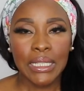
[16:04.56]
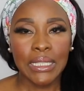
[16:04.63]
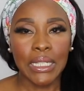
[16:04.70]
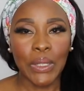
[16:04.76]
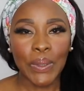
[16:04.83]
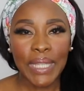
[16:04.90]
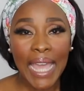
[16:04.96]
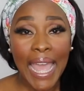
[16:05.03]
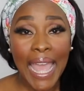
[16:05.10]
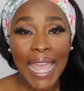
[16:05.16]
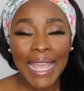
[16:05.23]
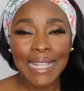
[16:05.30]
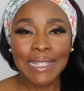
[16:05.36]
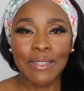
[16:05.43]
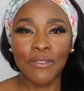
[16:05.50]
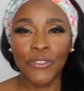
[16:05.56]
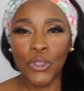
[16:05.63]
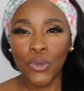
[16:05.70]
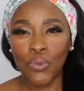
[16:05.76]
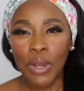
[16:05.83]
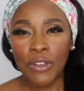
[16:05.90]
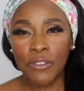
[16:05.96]
okay. It's a
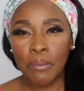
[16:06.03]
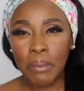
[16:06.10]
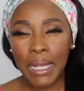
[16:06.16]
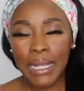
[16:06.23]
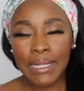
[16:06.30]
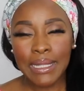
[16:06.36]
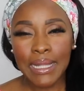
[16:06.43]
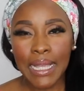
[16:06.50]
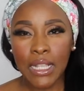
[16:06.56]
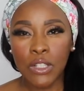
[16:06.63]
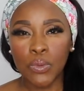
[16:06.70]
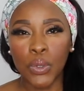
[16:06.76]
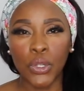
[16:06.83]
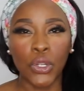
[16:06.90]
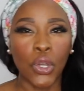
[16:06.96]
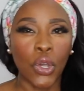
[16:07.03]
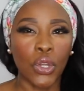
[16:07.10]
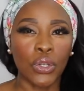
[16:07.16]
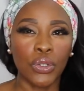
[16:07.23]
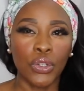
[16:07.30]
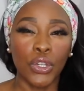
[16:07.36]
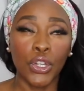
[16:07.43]
few rough months. Things were
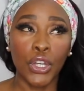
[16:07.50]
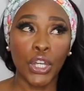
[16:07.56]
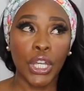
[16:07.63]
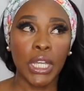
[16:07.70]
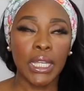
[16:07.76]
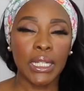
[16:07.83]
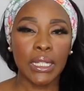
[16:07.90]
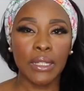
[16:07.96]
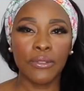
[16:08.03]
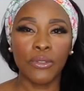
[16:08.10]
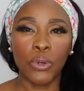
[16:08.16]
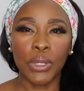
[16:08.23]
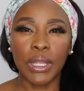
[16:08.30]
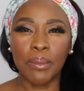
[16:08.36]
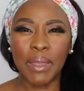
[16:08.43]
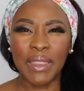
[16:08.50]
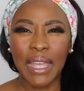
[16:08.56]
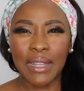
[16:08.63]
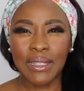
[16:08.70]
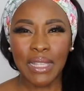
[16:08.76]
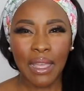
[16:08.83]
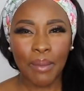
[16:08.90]
not good for them at
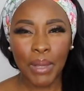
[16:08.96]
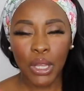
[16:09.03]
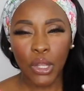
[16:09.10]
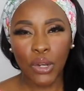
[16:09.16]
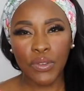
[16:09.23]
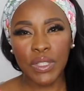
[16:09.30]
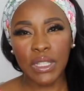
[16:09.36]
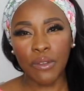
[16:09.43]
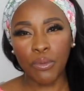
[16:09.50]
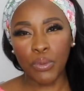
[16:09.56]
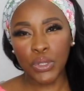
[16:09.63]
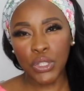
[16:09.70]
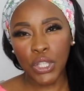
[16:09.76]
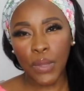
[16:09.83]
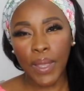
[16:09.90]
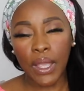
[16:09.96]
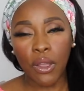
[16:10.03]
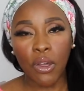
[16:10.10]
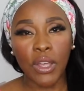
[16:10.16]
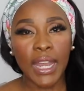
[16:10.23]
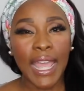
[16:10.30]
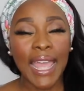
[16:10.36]
that time. A lot of stuff was going
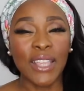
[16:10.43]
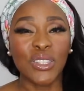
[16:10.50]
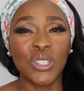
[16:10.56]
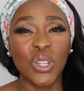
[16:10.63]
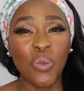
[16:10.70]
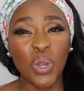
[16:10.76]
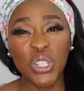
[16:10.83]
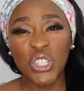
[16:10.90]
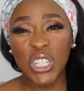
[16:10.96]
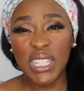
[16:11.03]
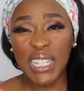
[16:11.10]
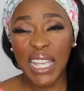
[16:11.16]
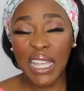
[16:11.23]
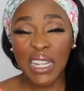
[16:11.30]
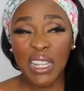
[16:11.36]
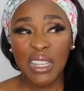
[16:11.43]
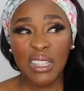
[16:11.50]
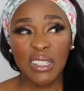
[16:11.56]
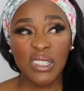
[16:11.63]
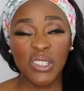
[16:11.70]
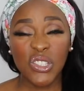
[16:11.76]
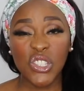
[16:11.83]
on. And you know what she did?
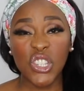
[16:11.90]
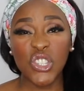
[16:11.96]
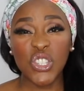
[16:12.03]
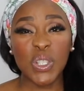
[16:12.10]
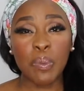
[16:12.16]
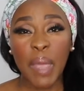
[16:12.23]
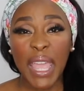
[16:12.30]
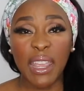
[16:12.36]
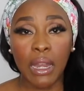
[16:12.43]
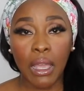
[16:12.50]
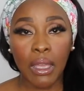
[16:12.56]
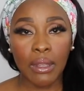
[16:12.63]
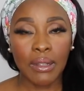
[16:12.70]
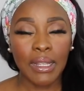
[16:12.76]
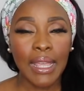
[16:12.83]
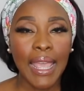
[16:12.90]
She just paid it.